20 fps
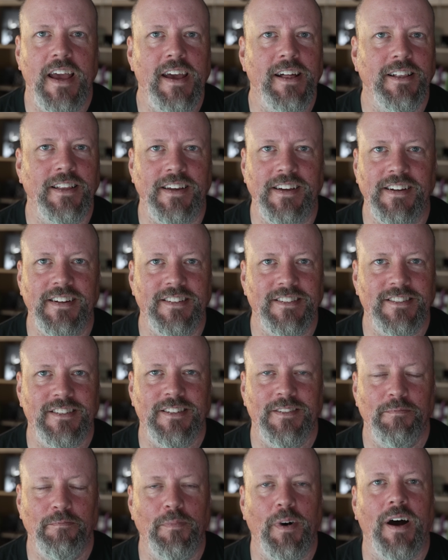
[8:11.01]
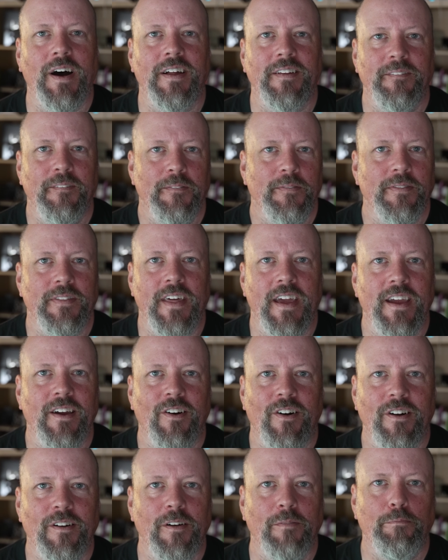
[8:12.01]
aliens, but they
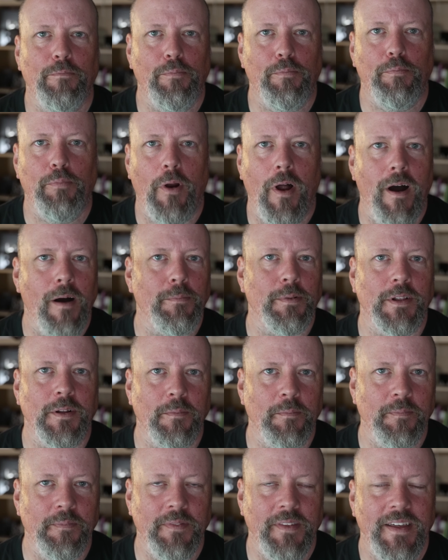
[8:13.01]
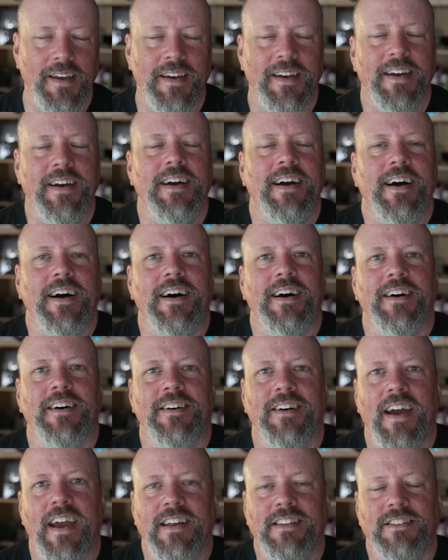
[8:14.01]
are a problem,
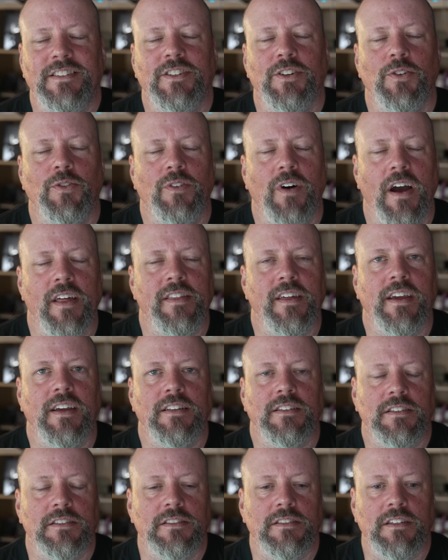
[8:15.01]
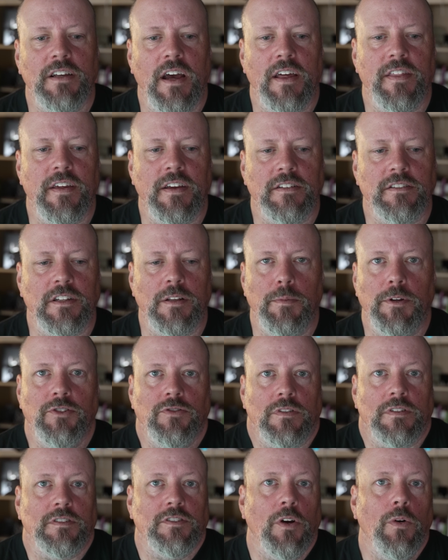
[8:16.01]
uh, and so I think it's I think it's going to be
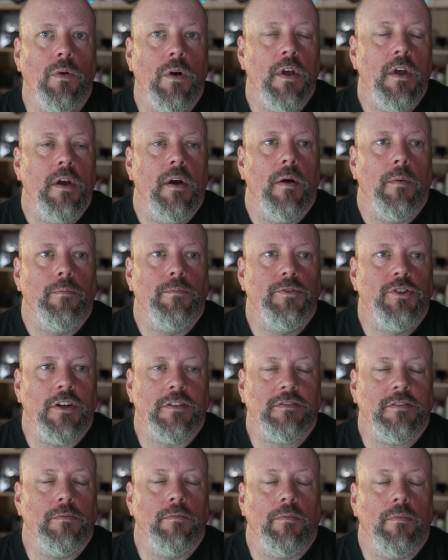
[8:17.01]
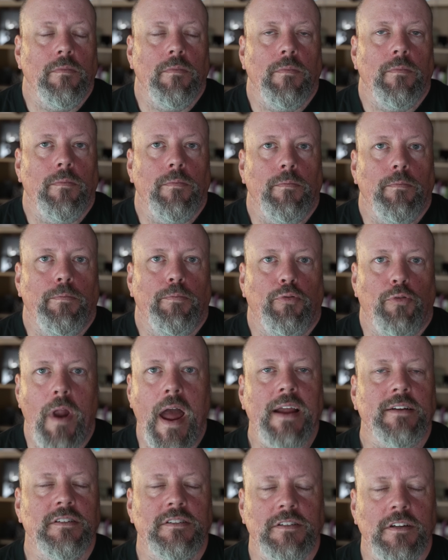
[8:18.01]
interesting. So just
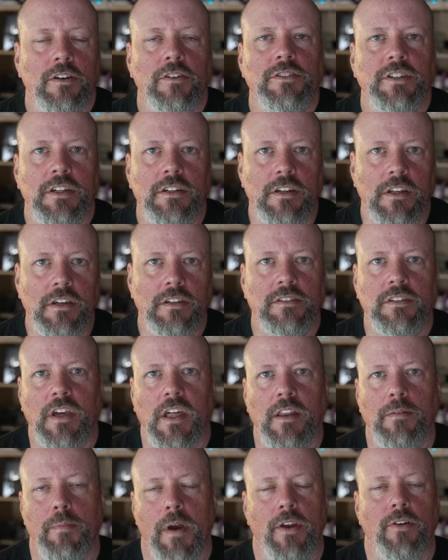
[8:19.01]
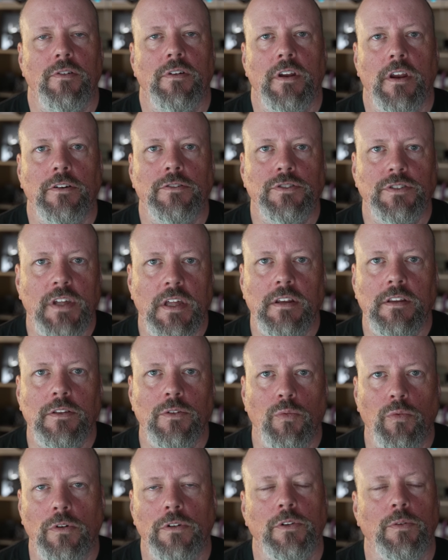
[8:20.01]
practicing our techniques, getting better at understanding
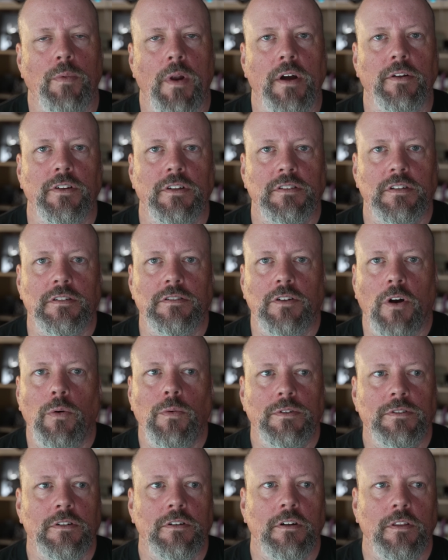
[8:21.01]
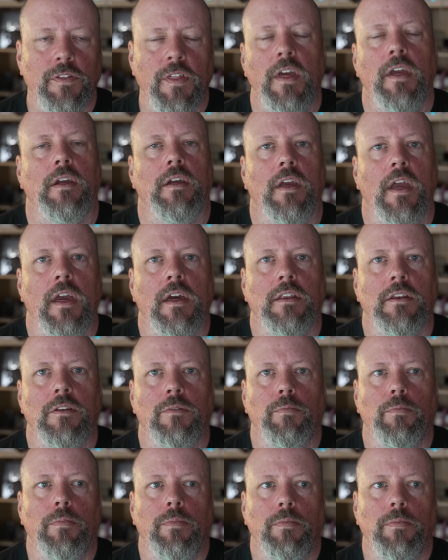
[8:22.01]
the world around us is always a good thing, and